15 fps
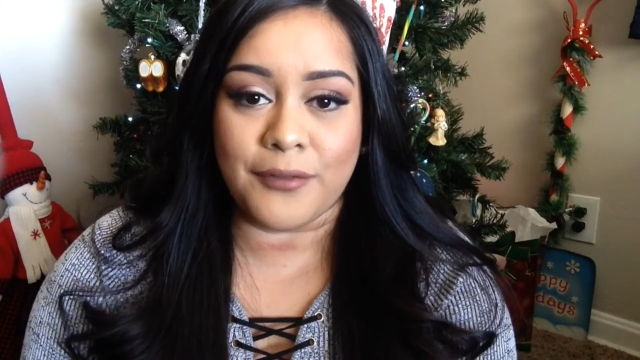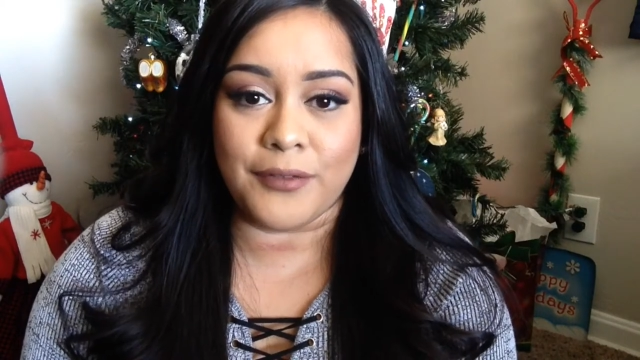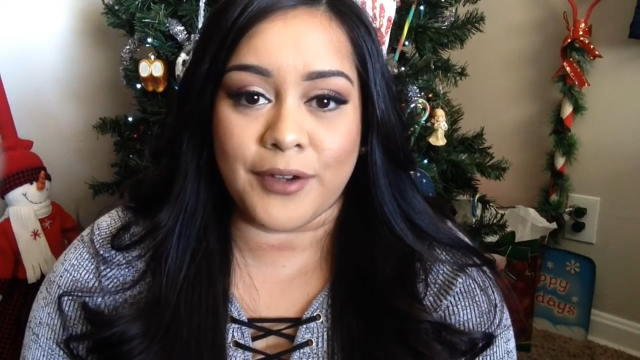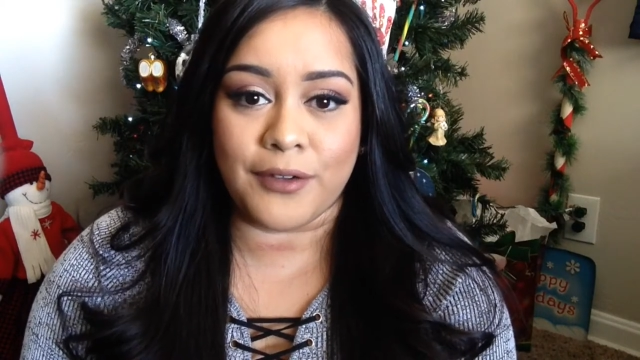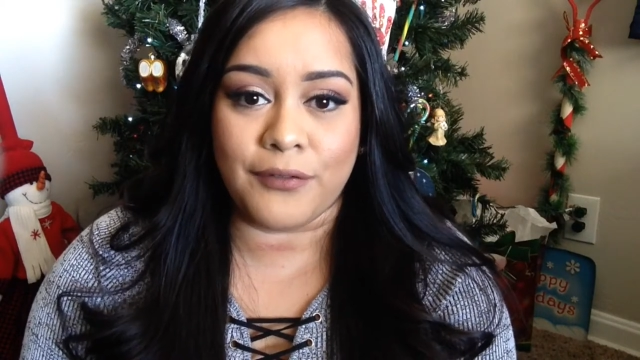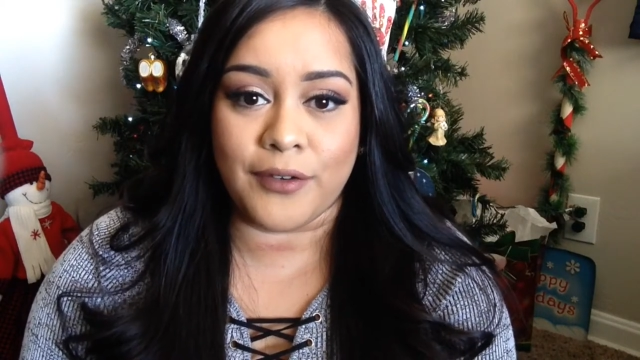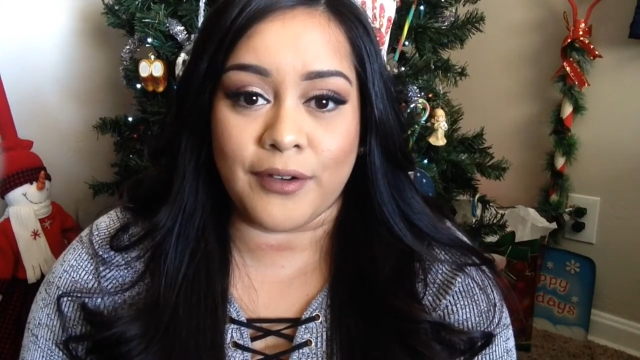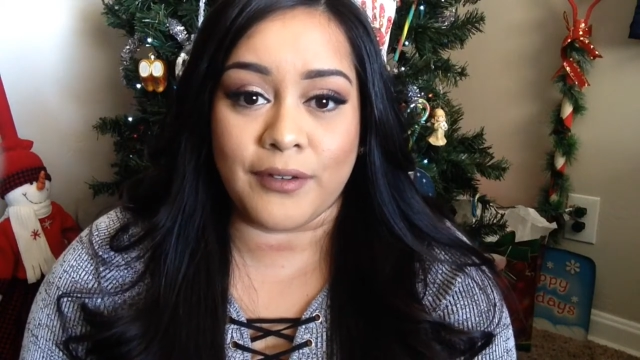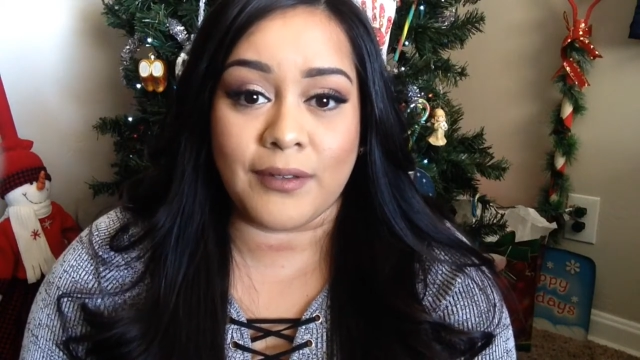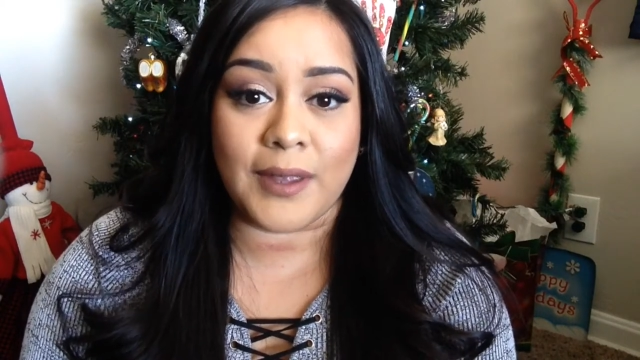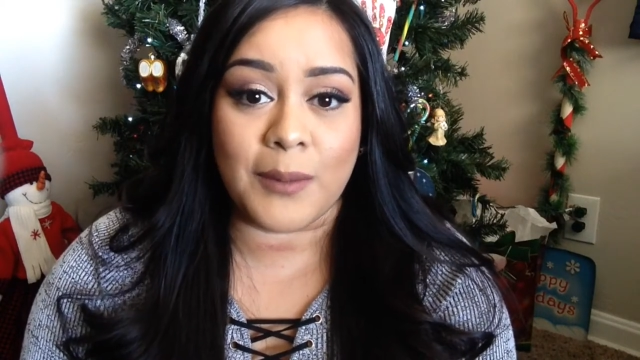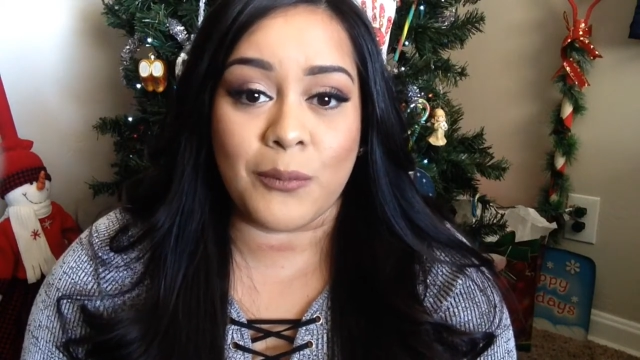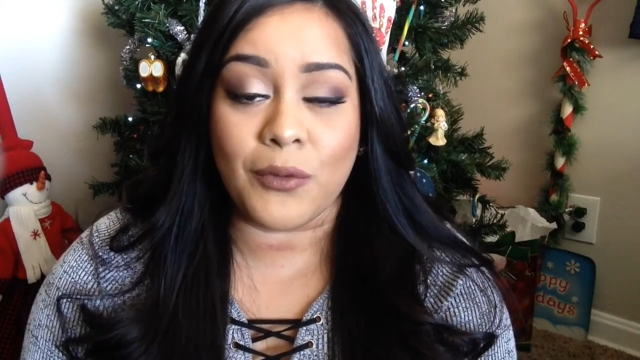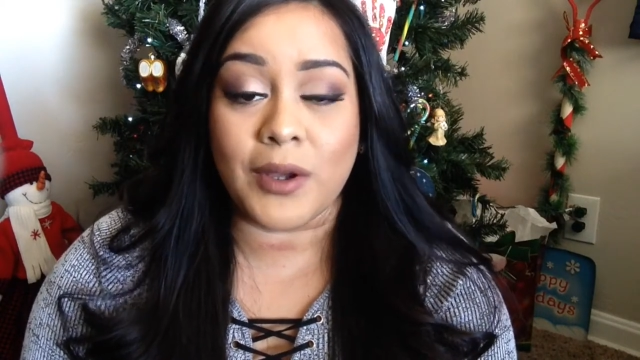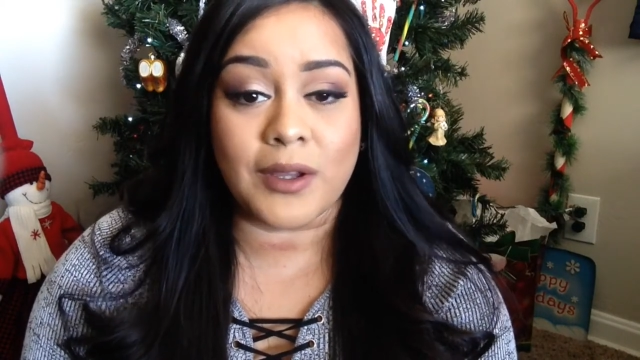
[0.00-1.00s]
for the first
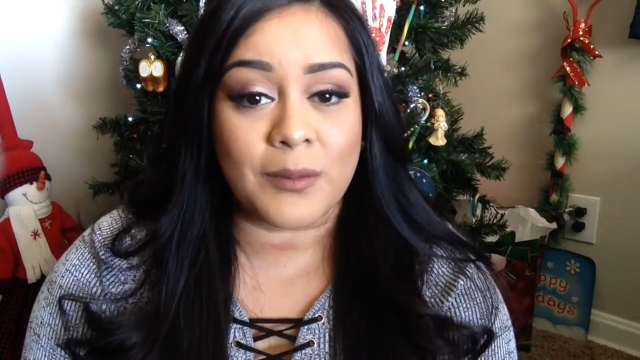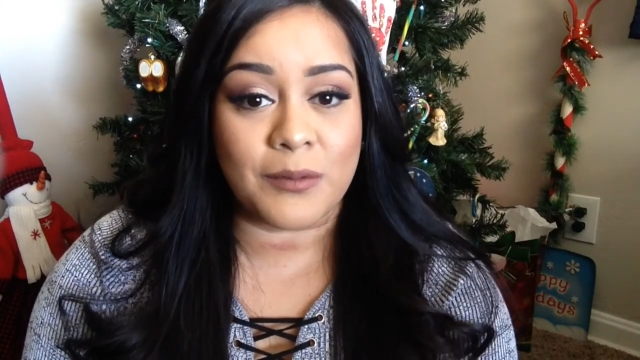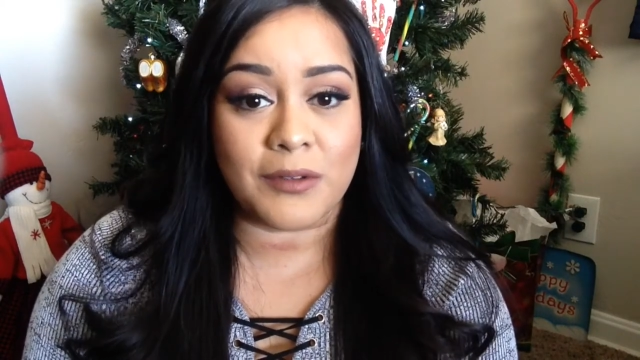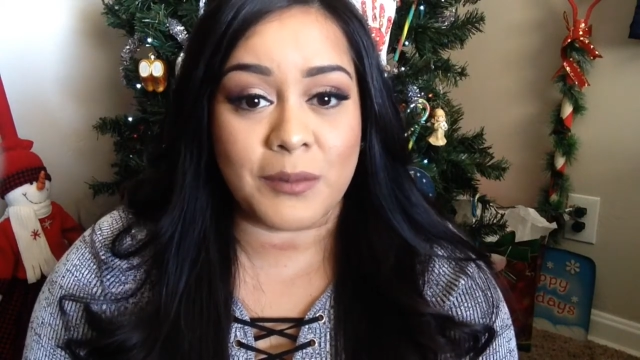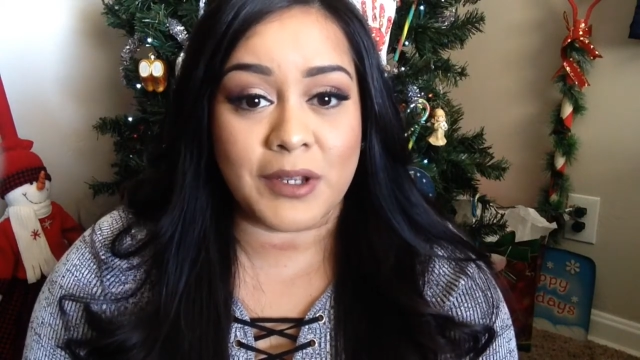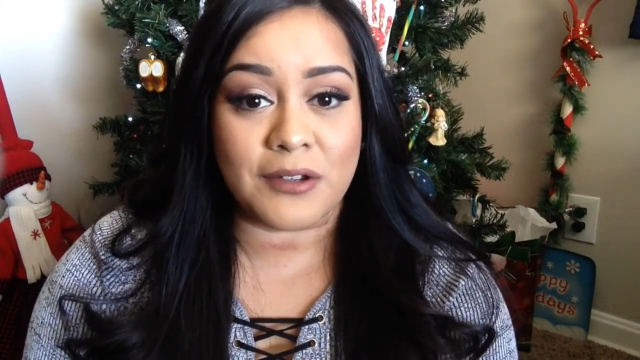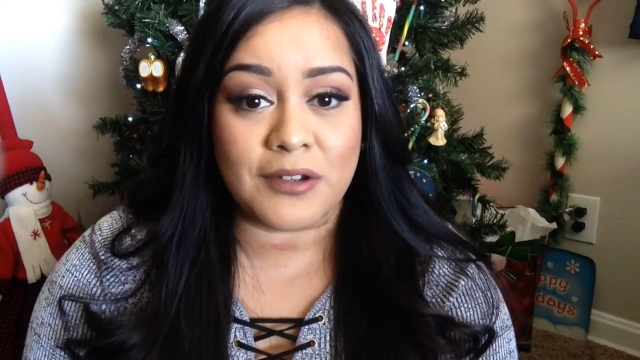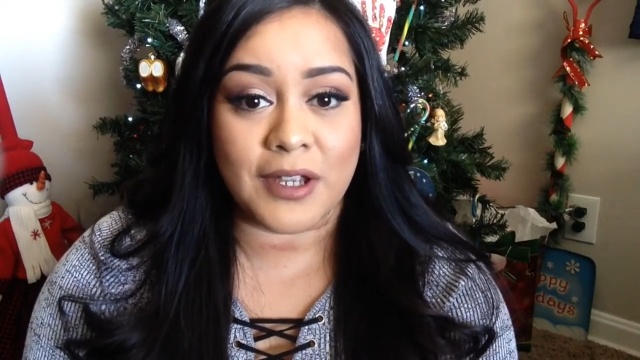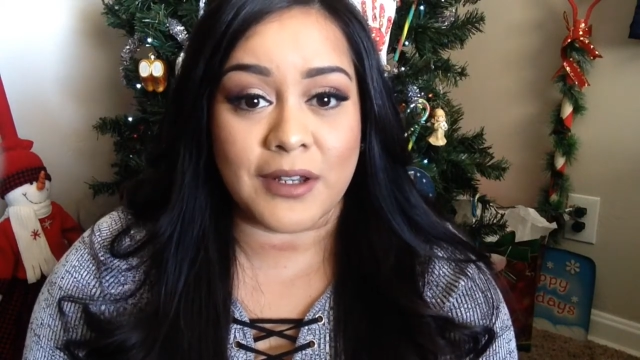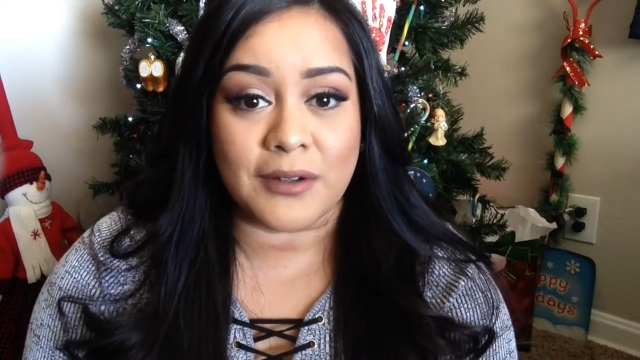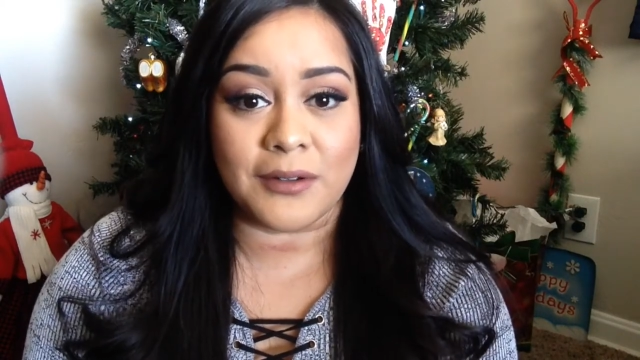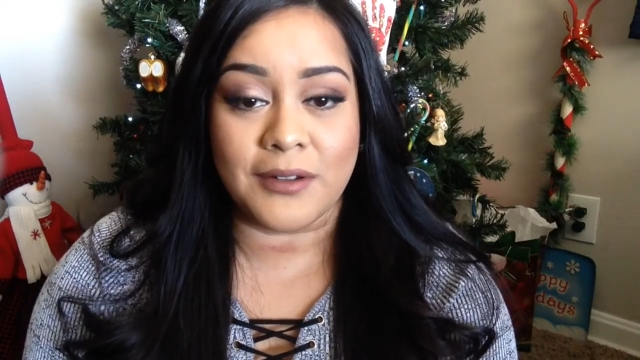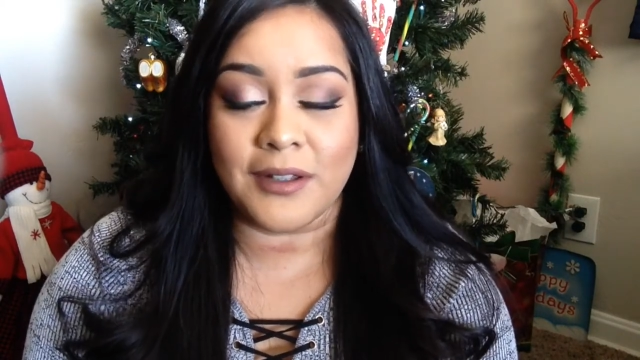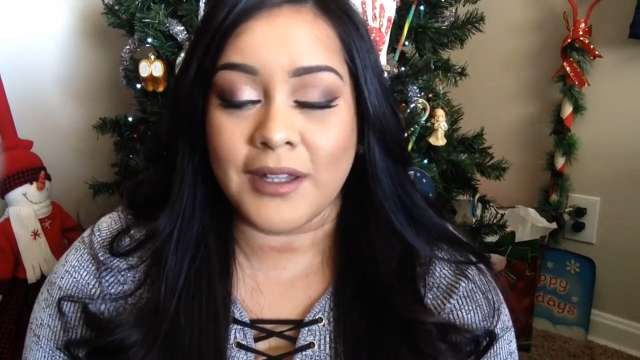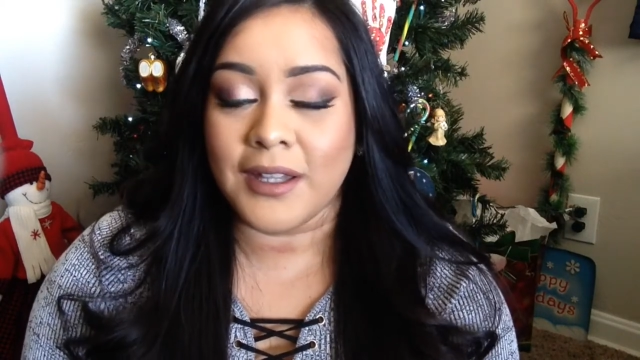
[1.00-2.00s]
time, welcome to my
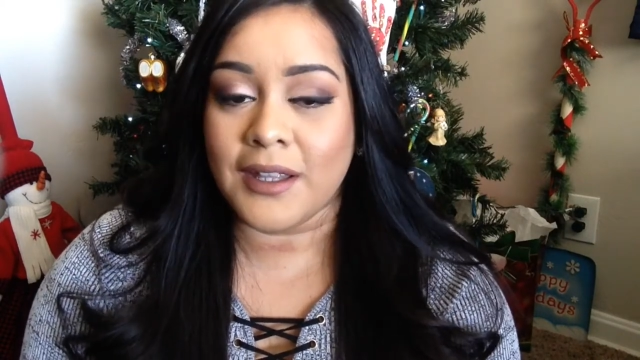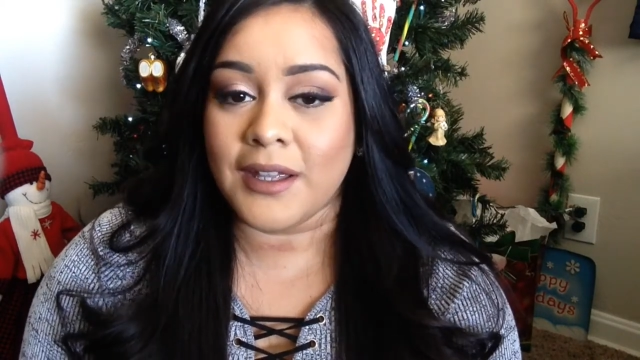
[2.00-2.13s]
channel.